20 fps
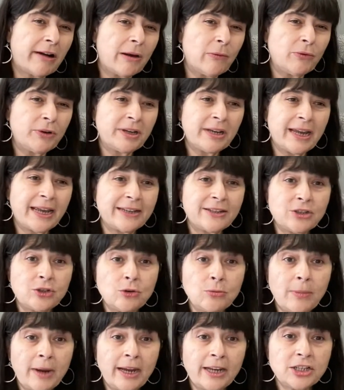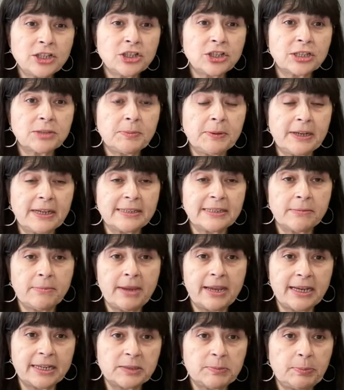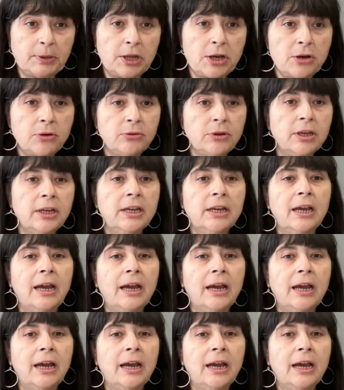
I wouldn't add too much just because it may explode.